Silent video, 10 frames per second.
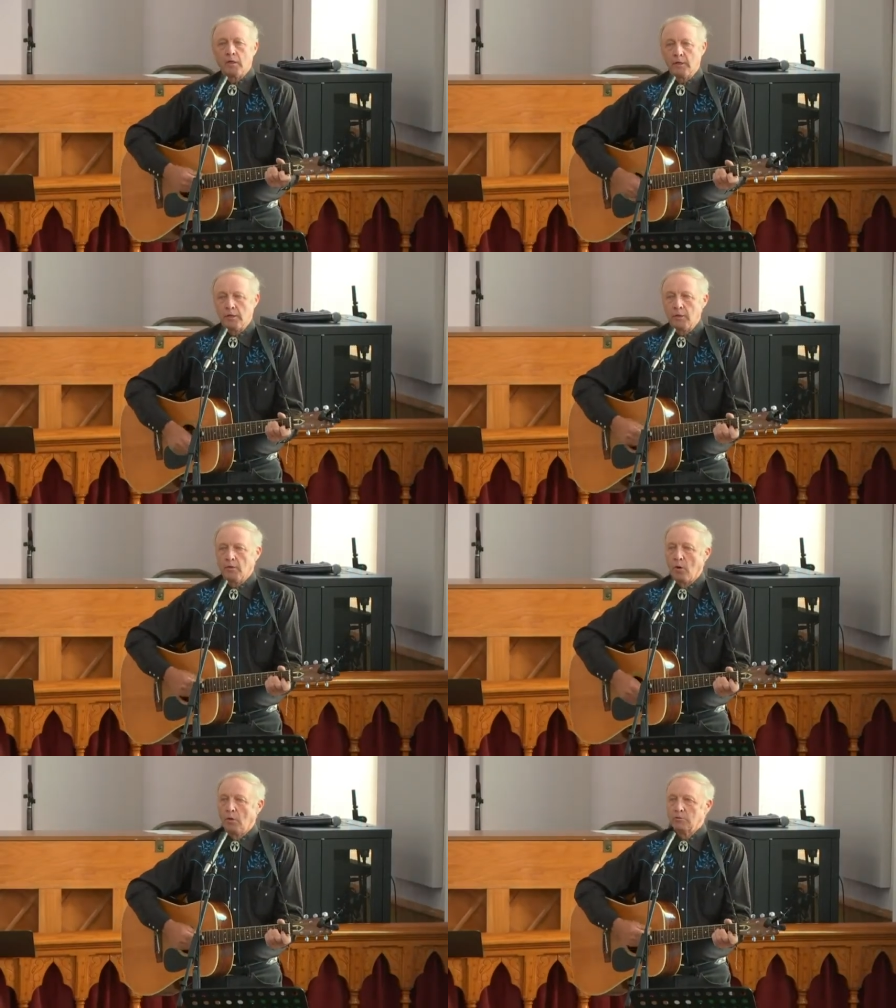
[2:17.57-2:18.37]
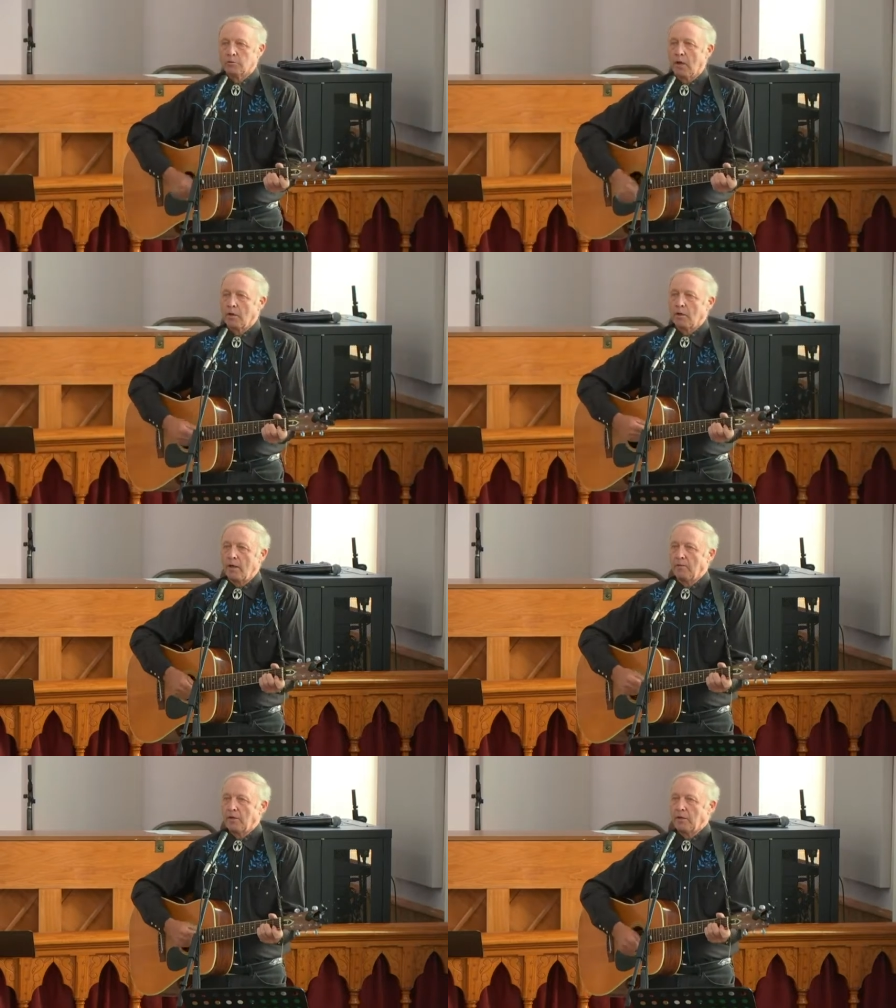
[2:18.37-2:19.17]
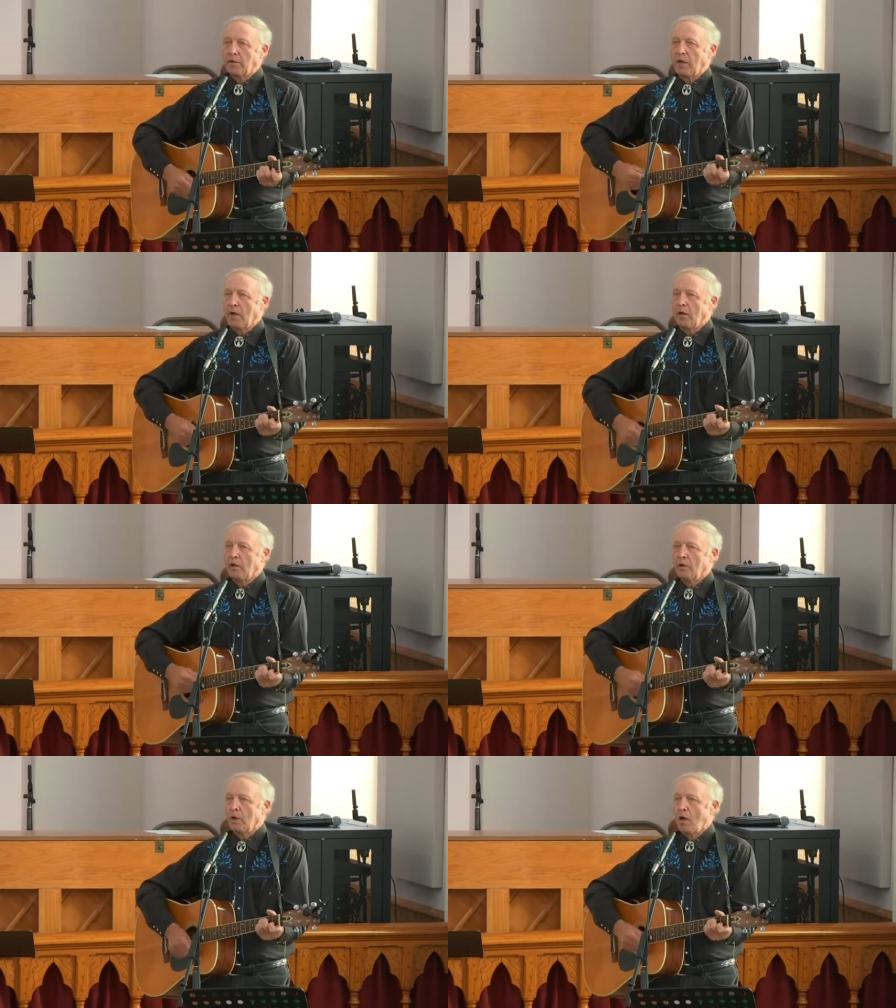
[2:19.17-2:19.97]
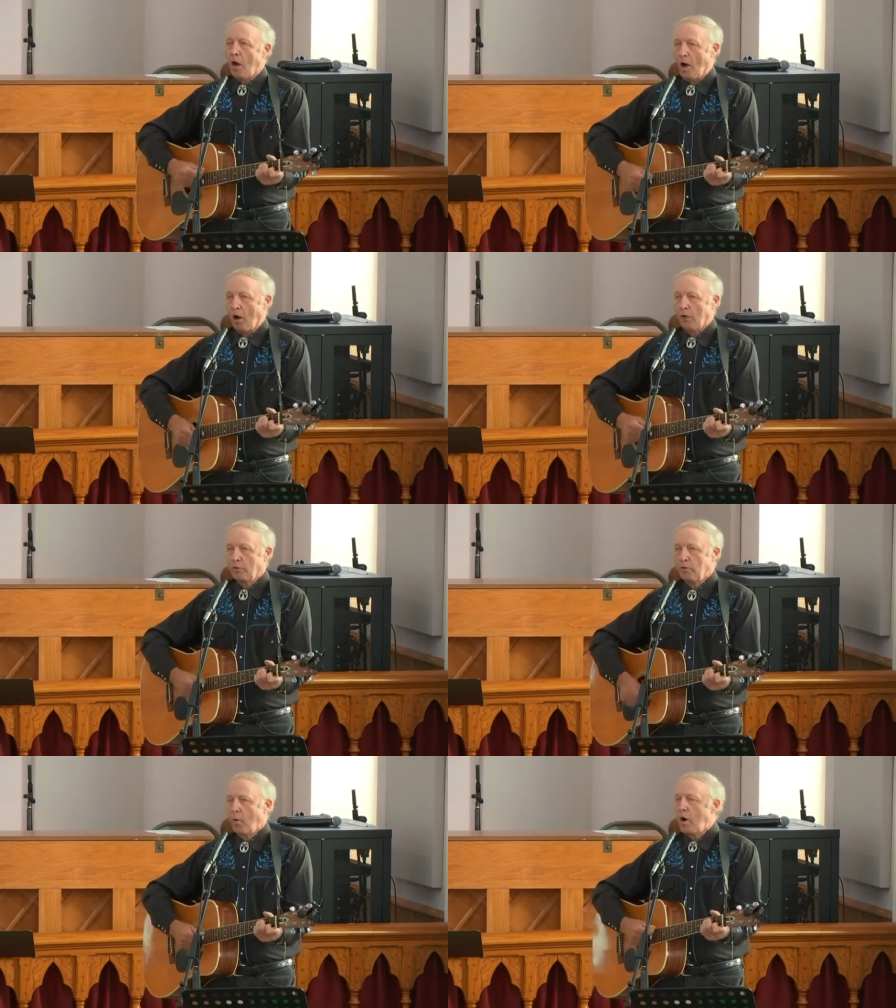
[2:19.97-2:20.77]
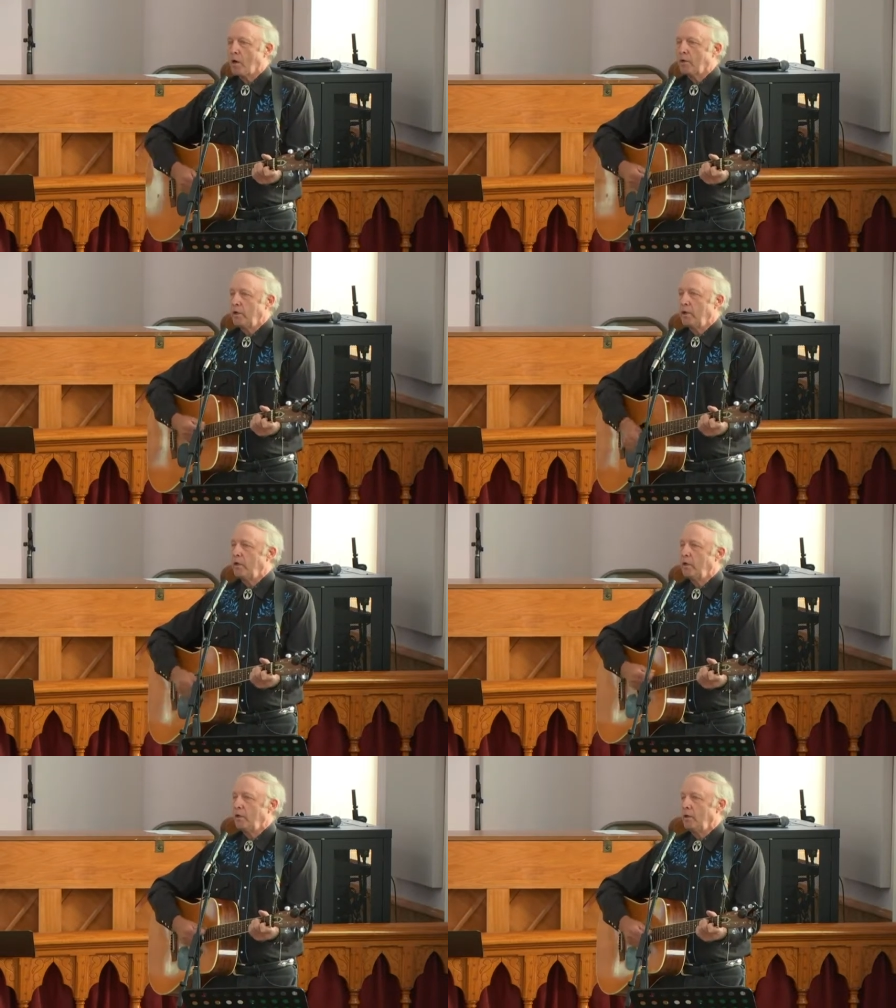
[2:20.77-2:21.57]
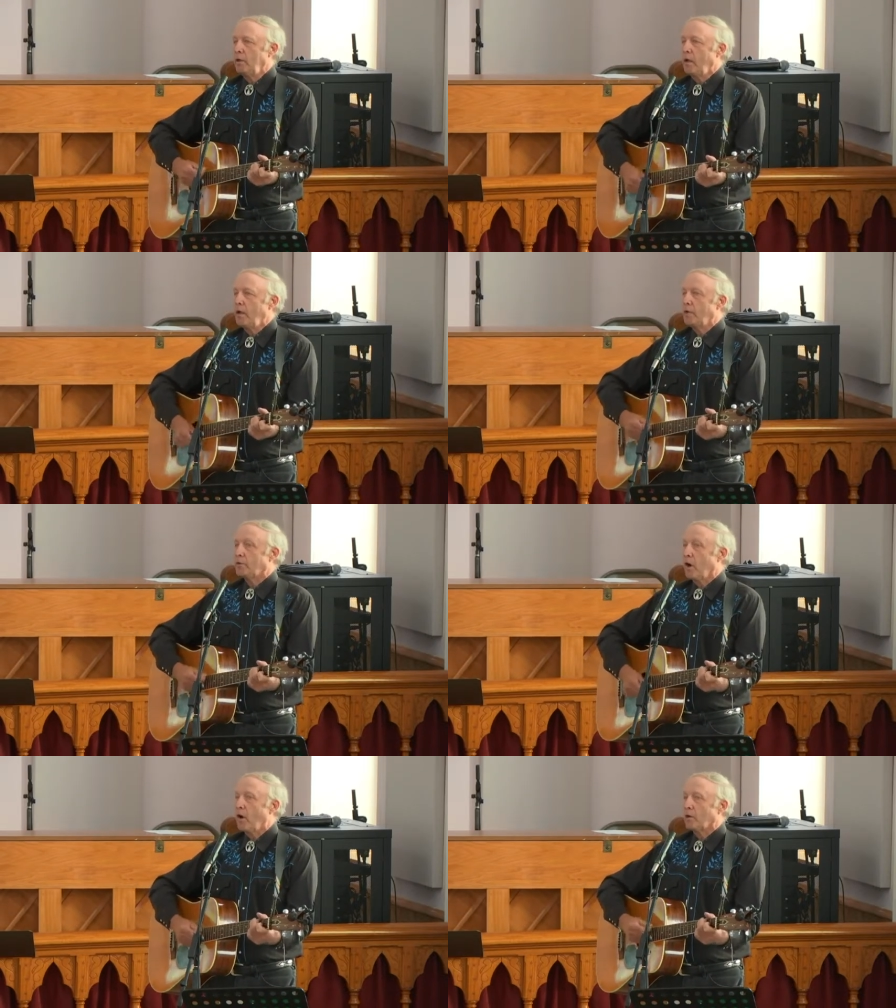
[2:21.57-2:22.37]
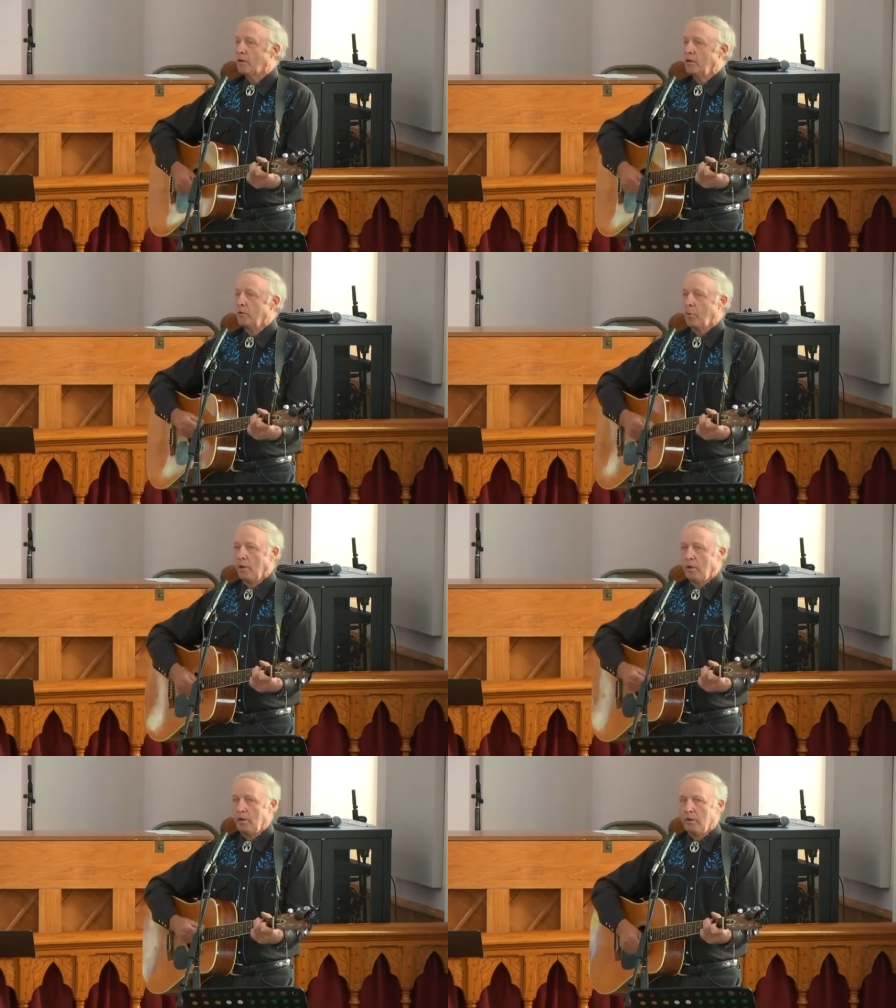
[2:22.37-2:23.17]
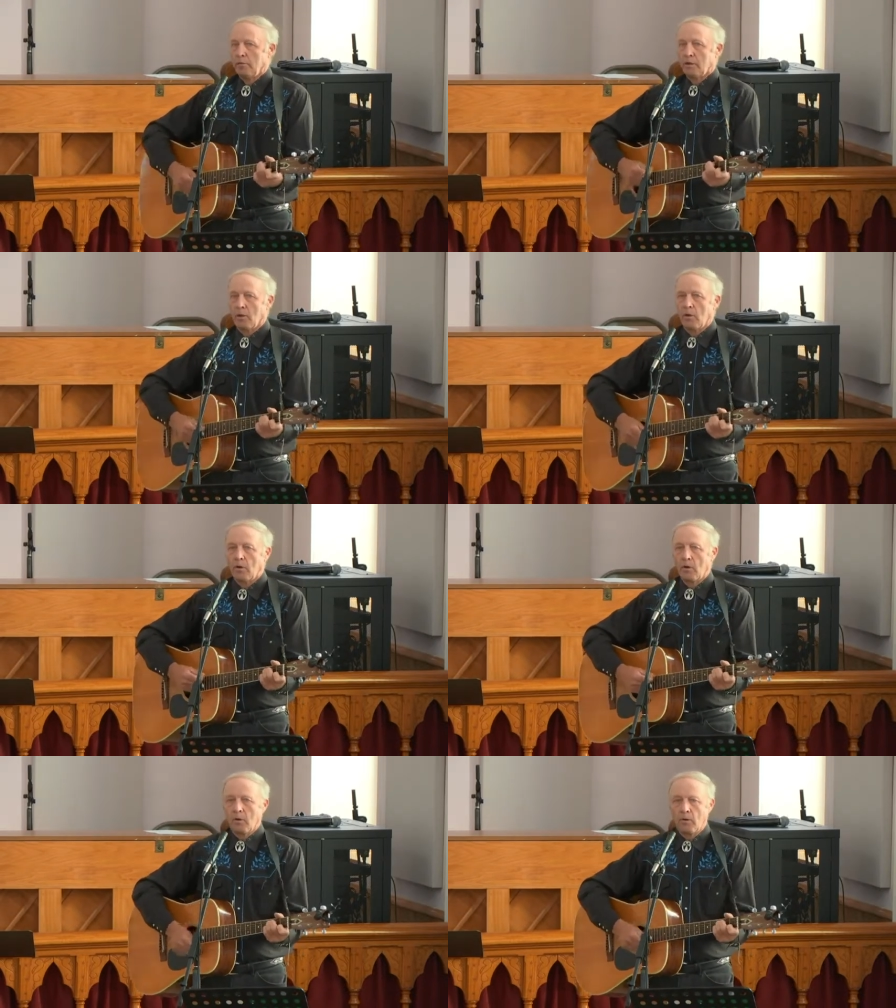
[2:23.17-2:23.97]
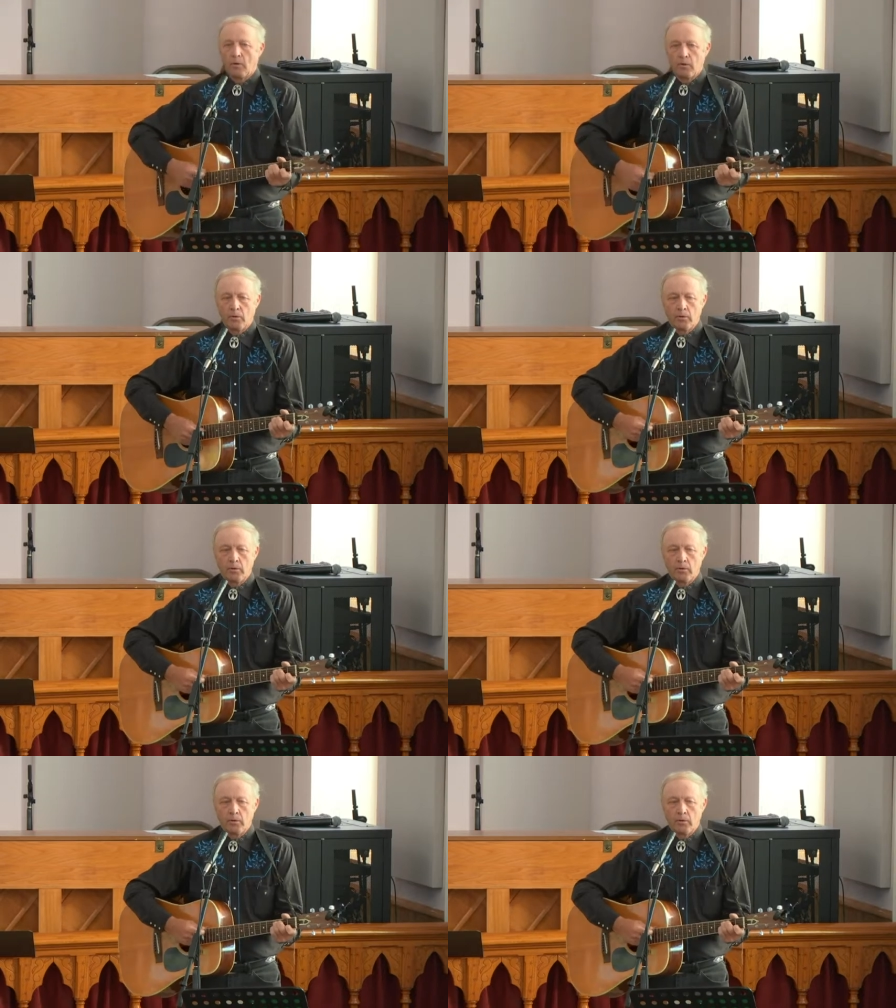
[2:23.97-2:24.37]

He knows our every care. Are you walking and talking with the Lord?